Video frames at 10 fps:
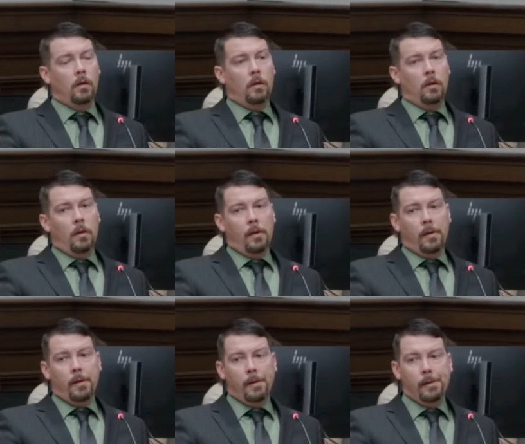
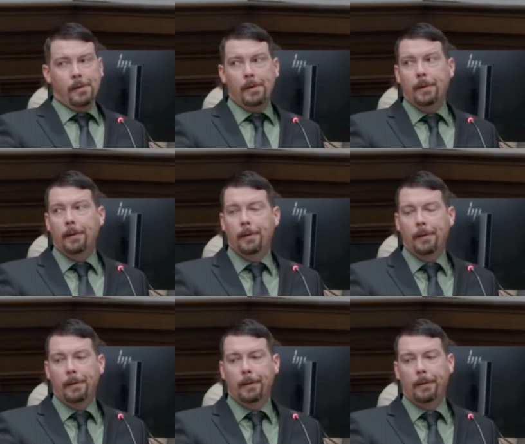
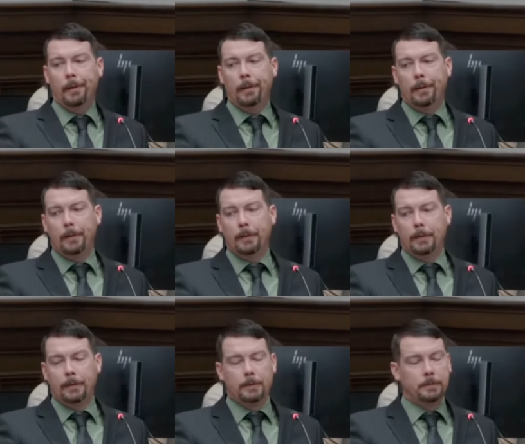
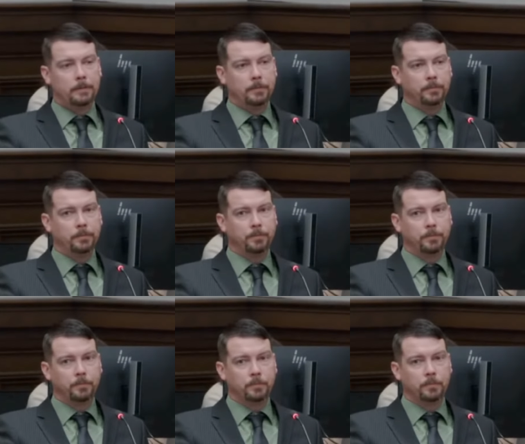
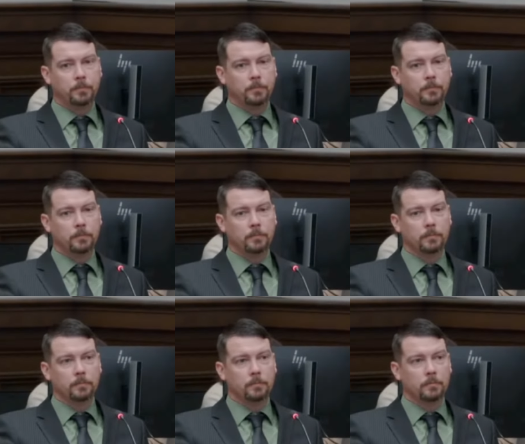
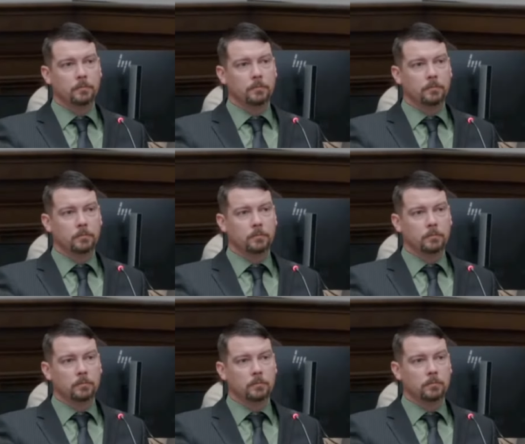
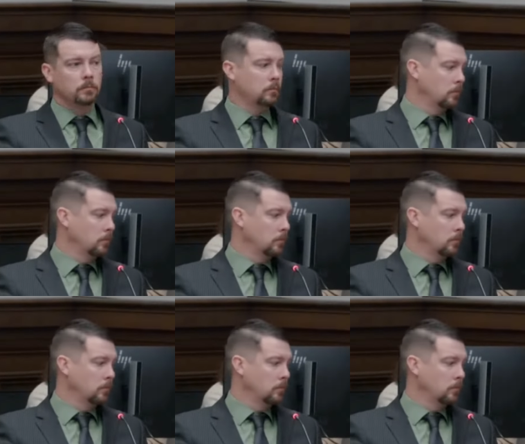Nobody speaks.